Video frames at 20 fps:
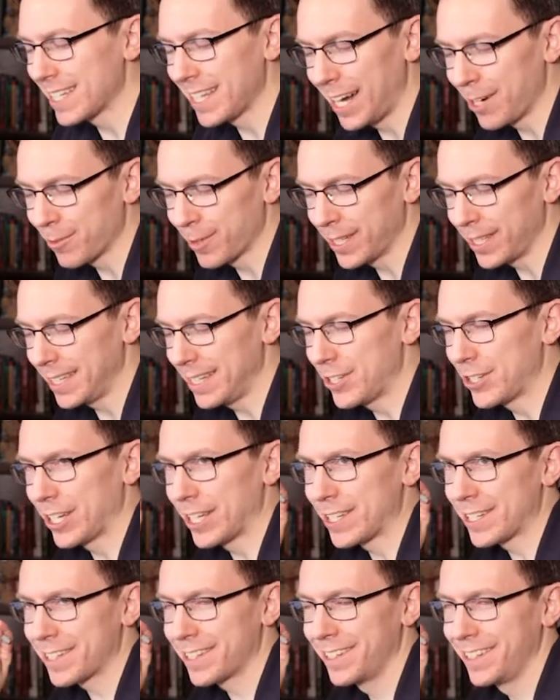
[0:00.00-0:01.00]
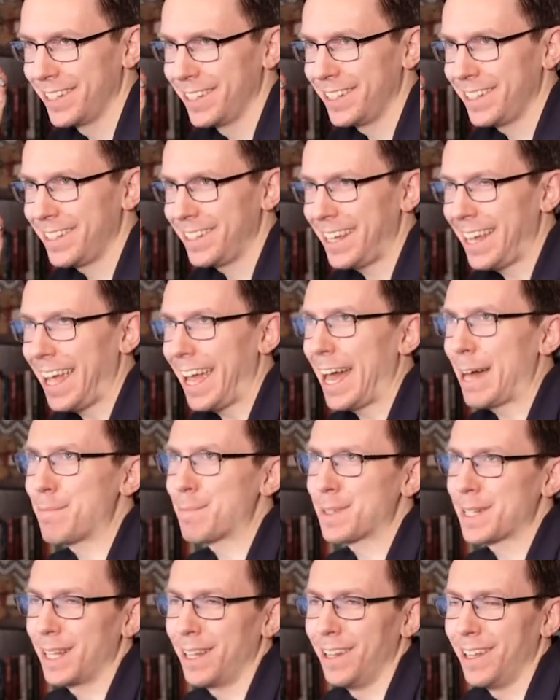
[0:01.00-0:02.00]
is not really just
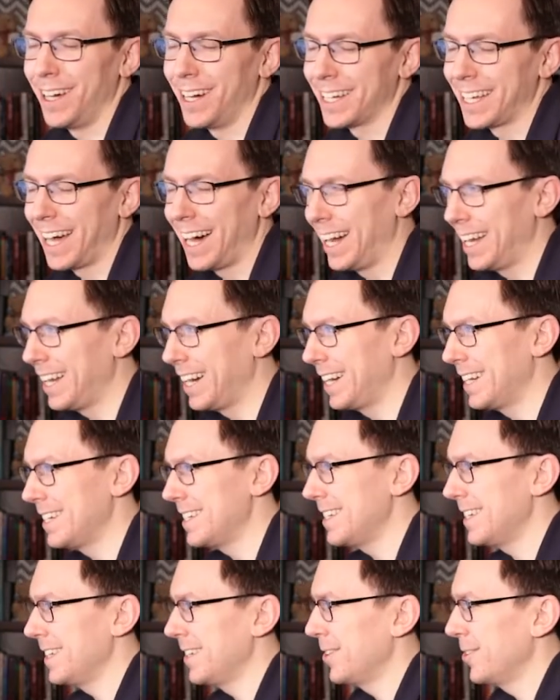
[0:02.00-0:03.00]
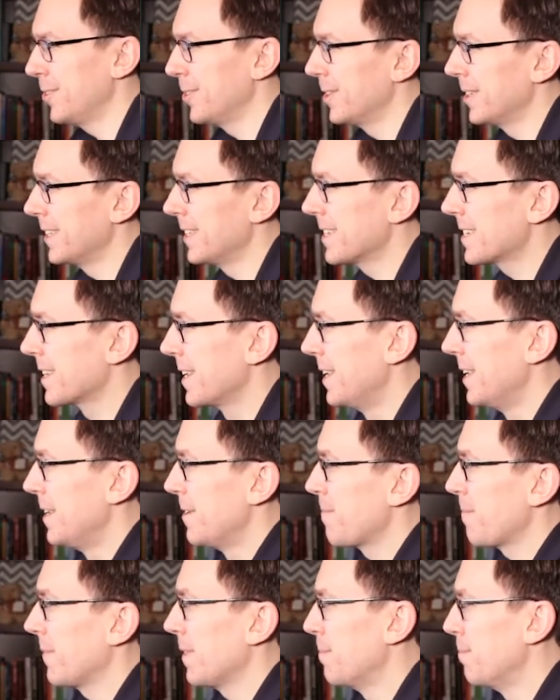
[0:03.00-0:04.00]
epsilon iid noise,
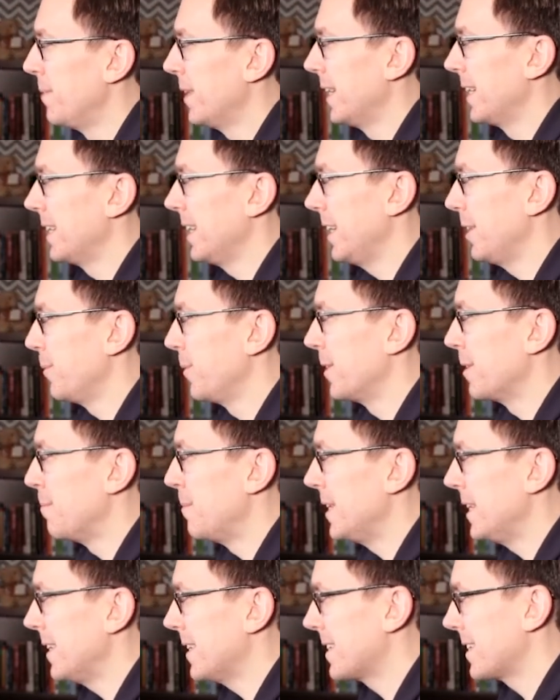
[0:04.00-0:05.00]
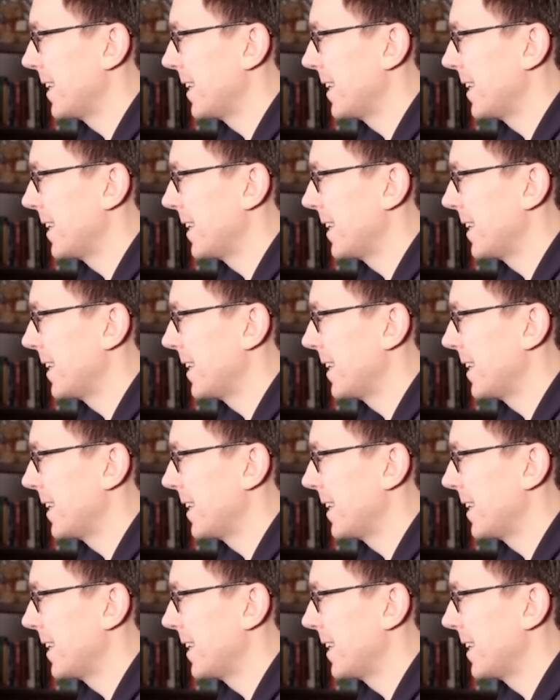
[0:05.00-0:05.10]
but it would be